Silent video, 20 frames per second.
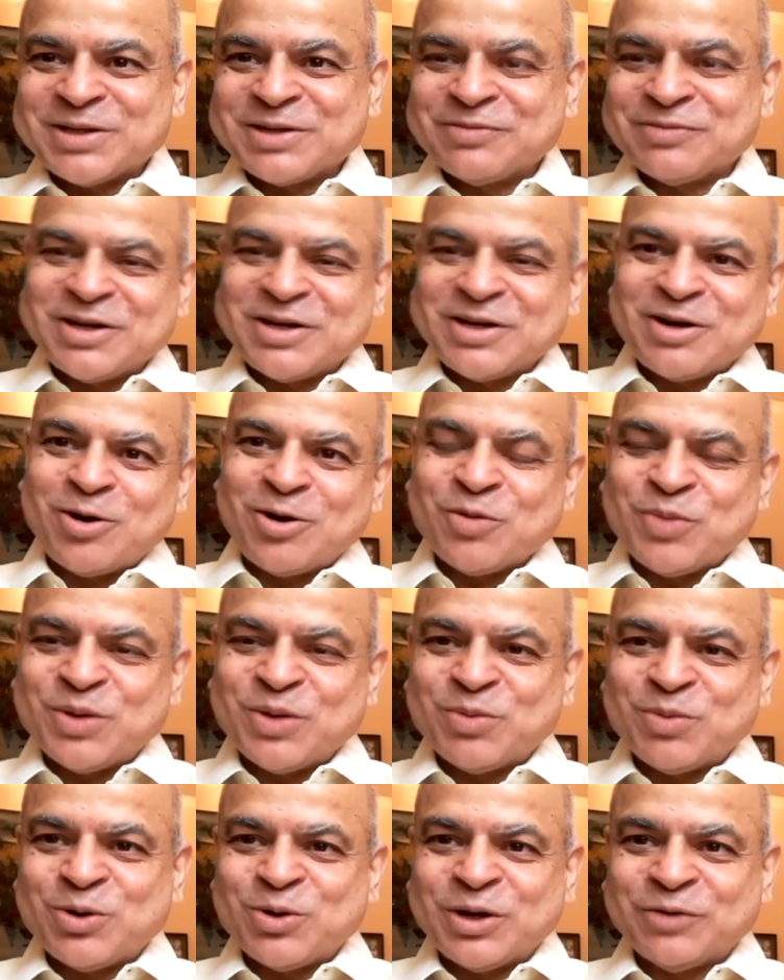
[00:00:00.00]
If there are a lot of
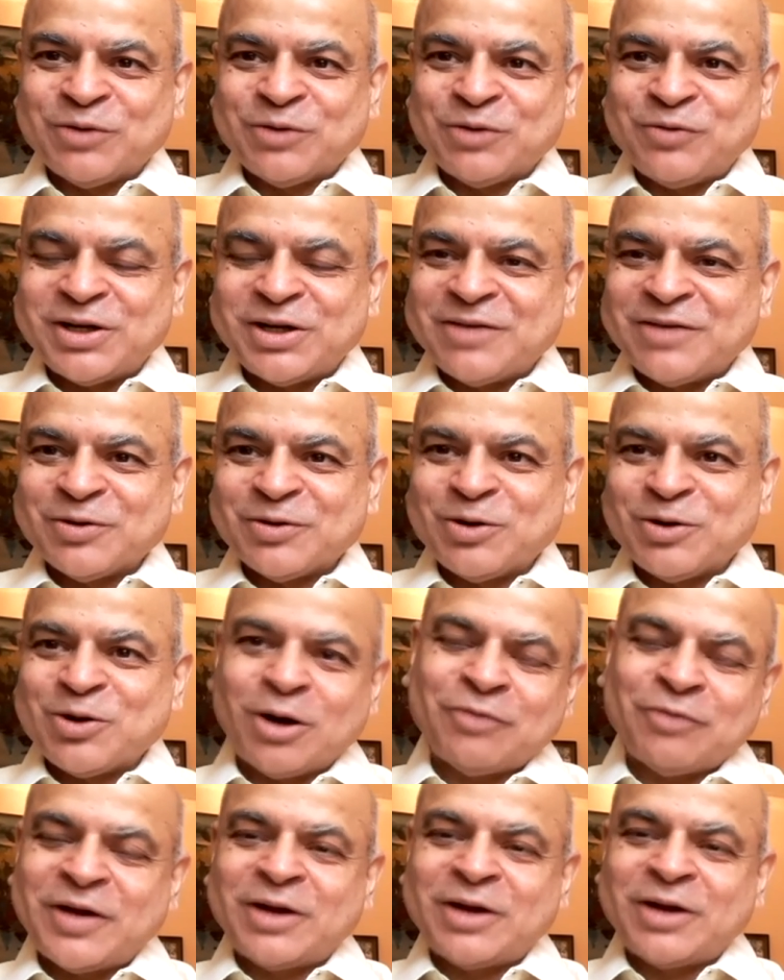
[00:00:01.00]
people going for ETF, you'll
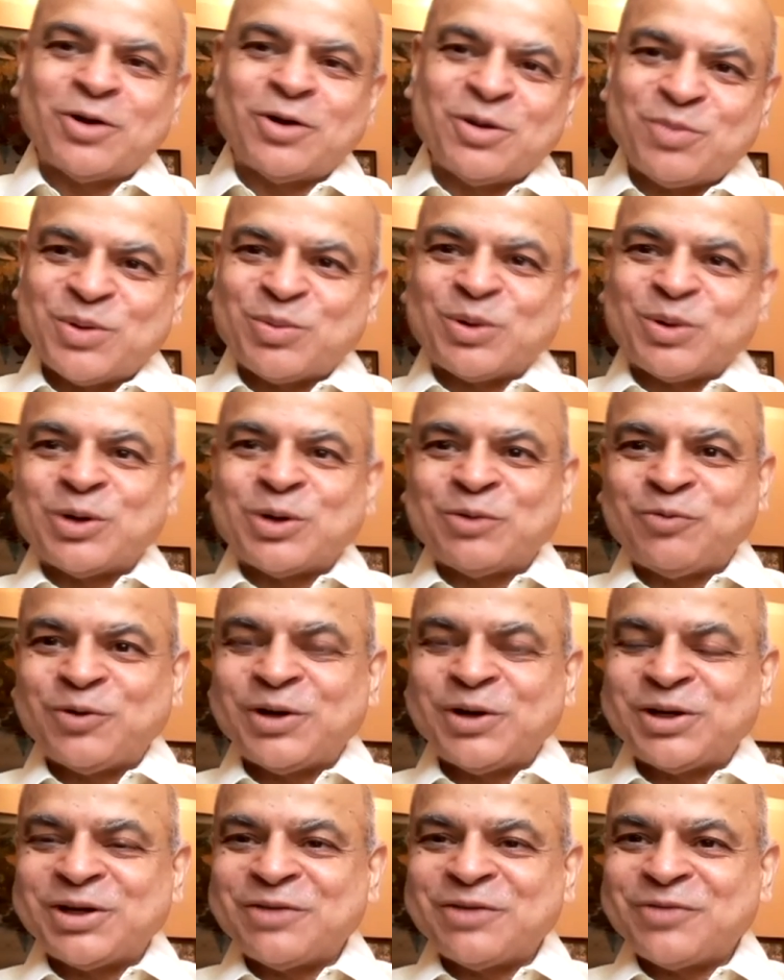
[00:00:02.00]
not find all people going
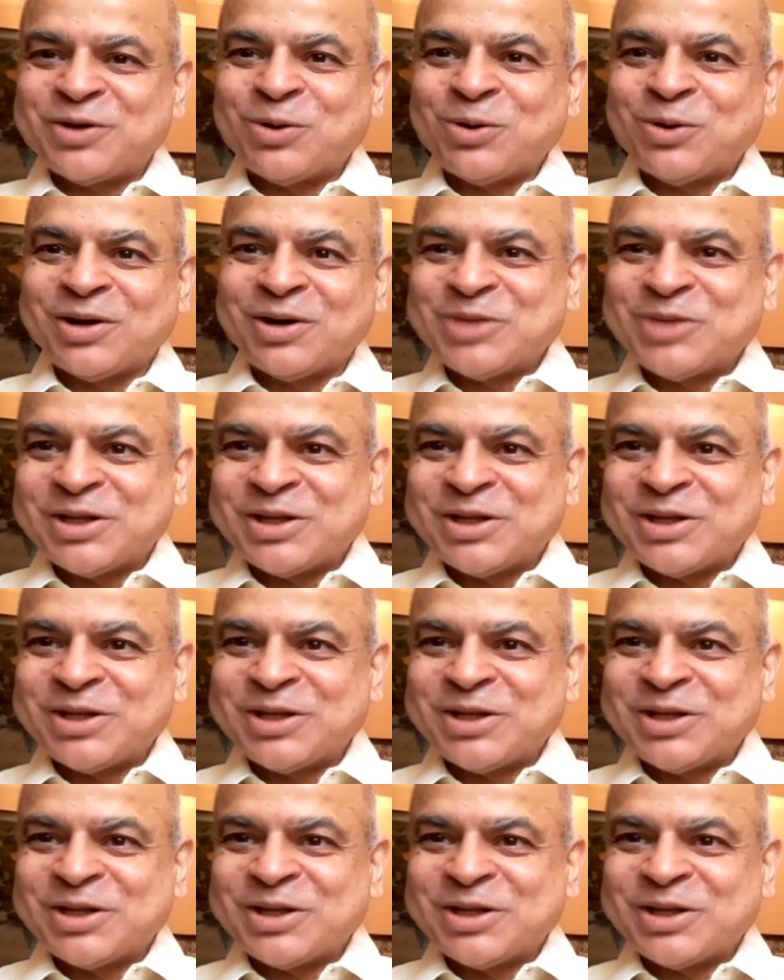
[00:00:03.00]
for ETF at all.